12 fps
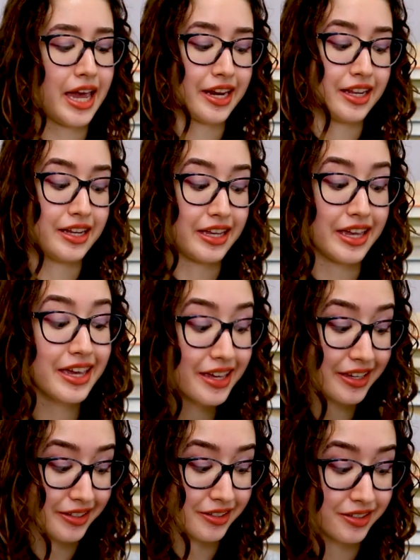and it
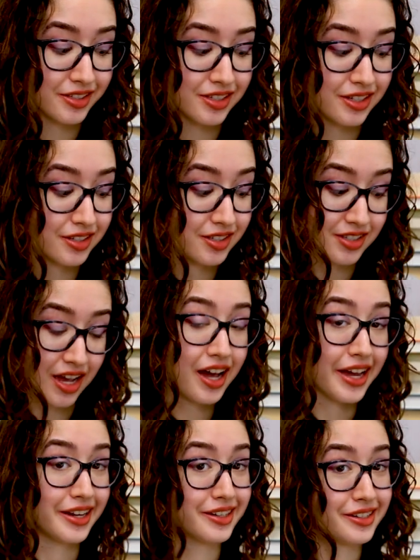is
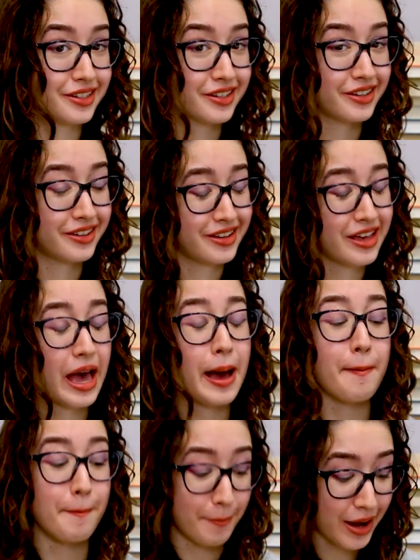signed
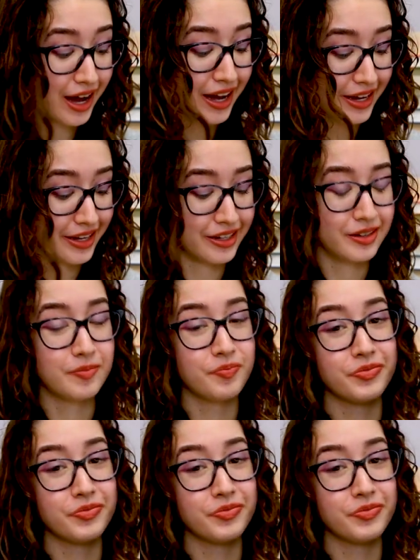by